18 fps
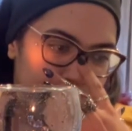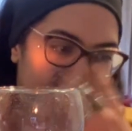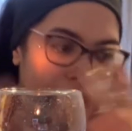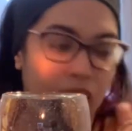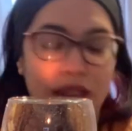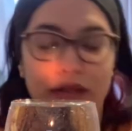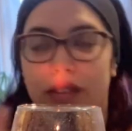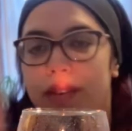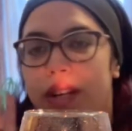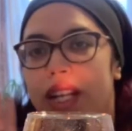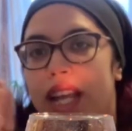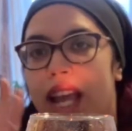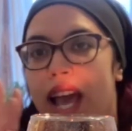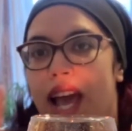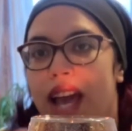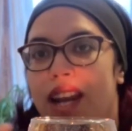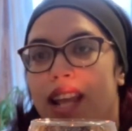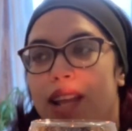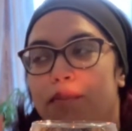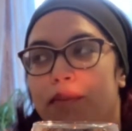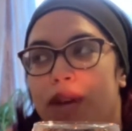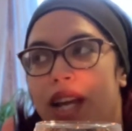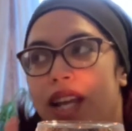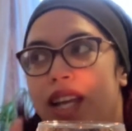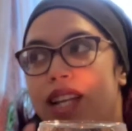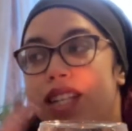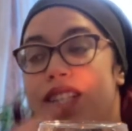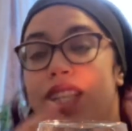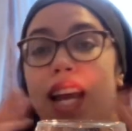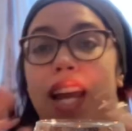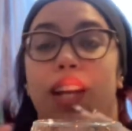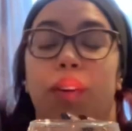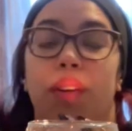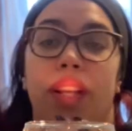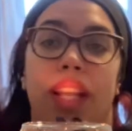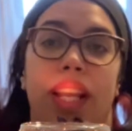I've already had like my
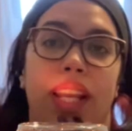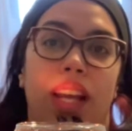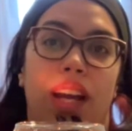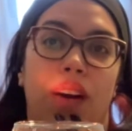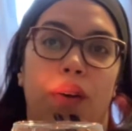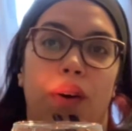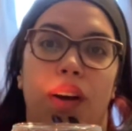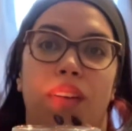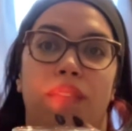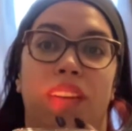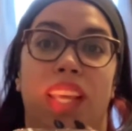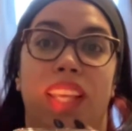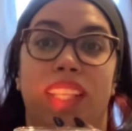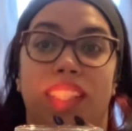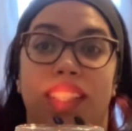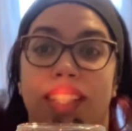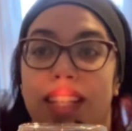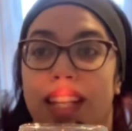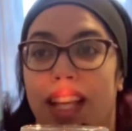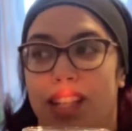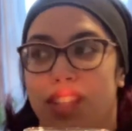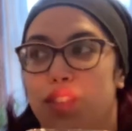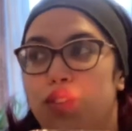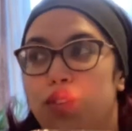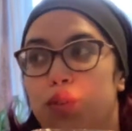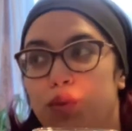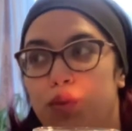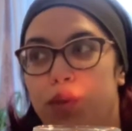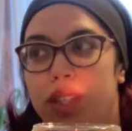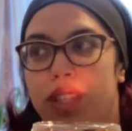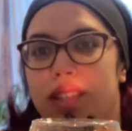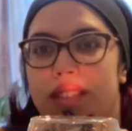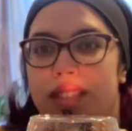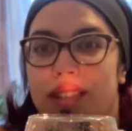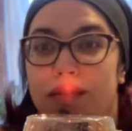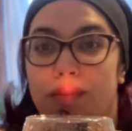entire layout of like the next 2
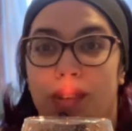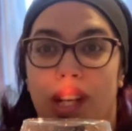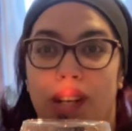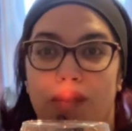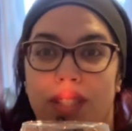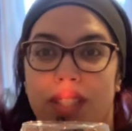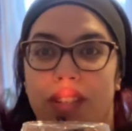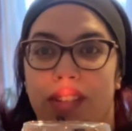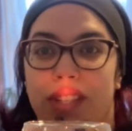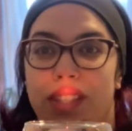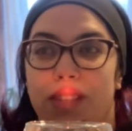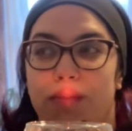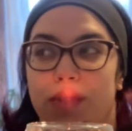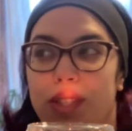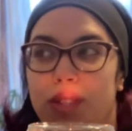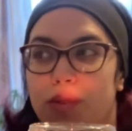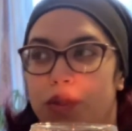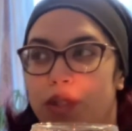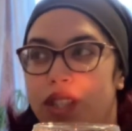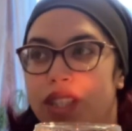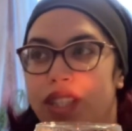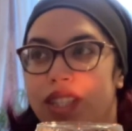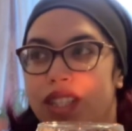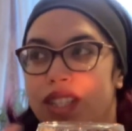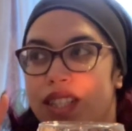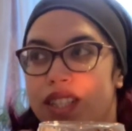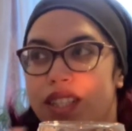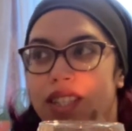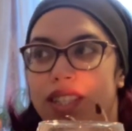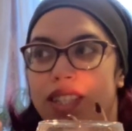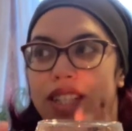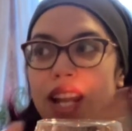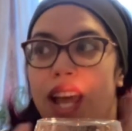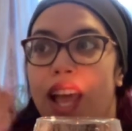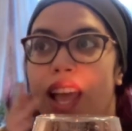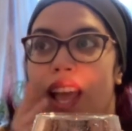weeks of what I was going to be doing, this and this and this
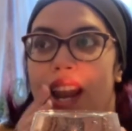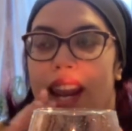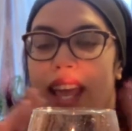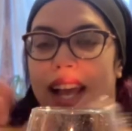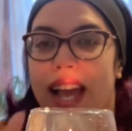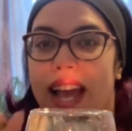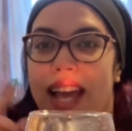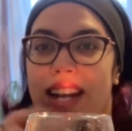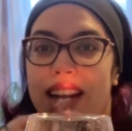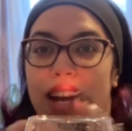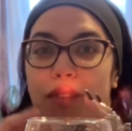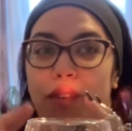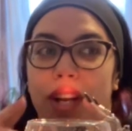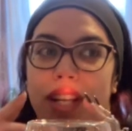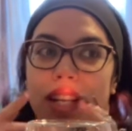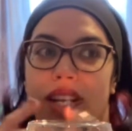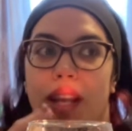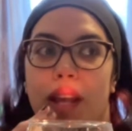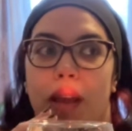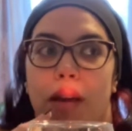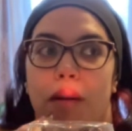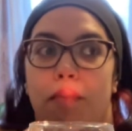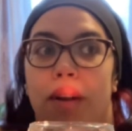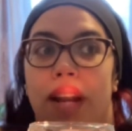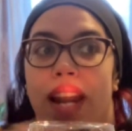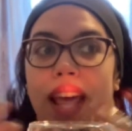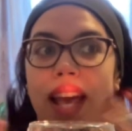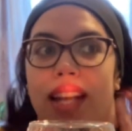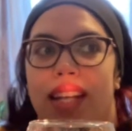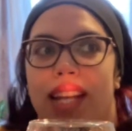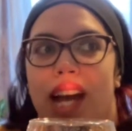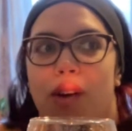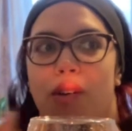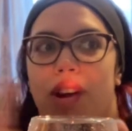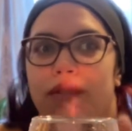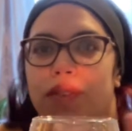and that. Like I had already planned
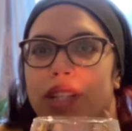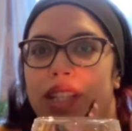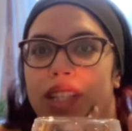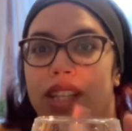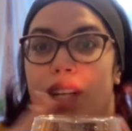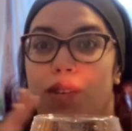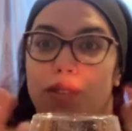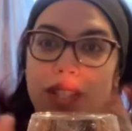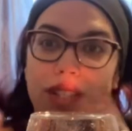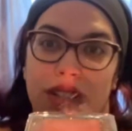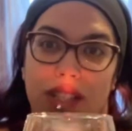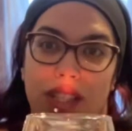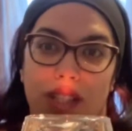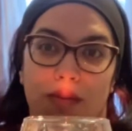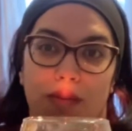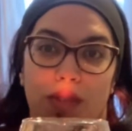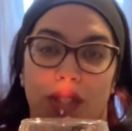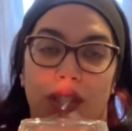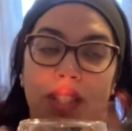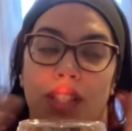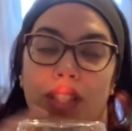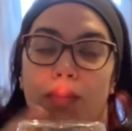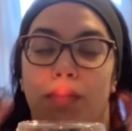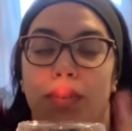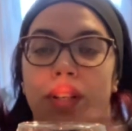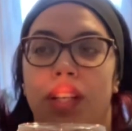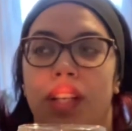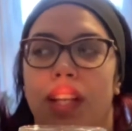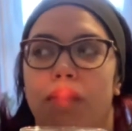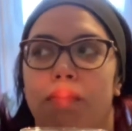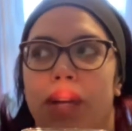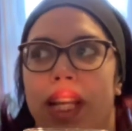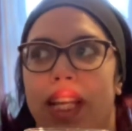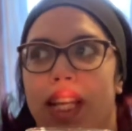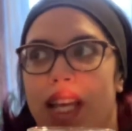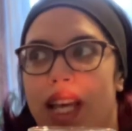out everything that I was going to put in
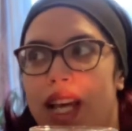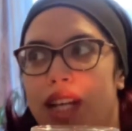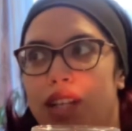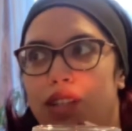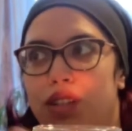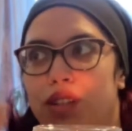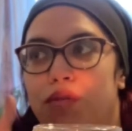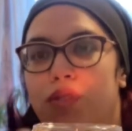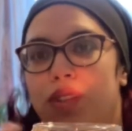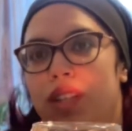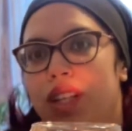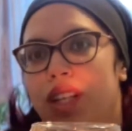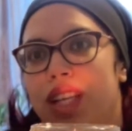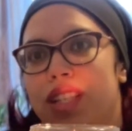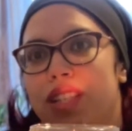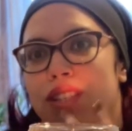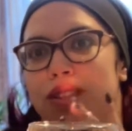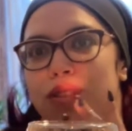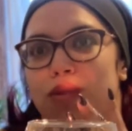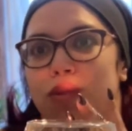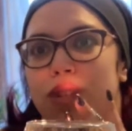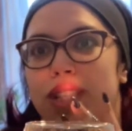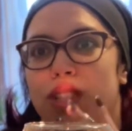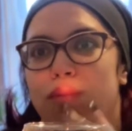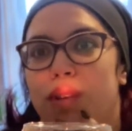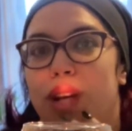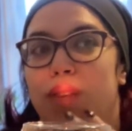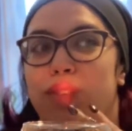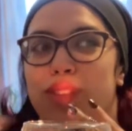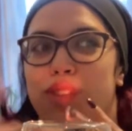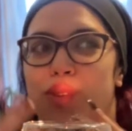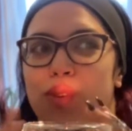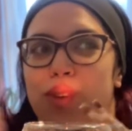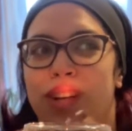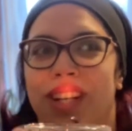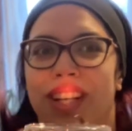my calendar for the next 2 weeks, but I was
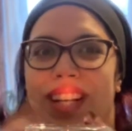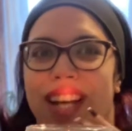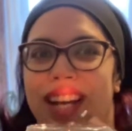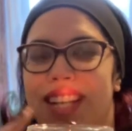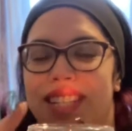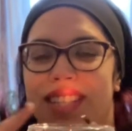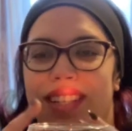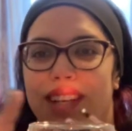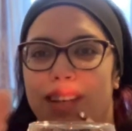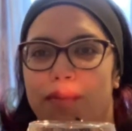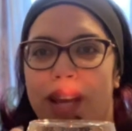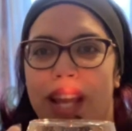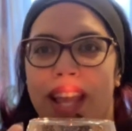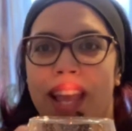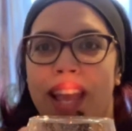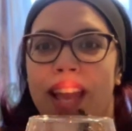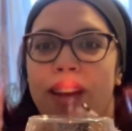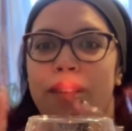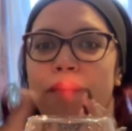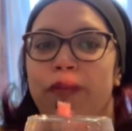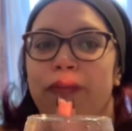organizing in my head.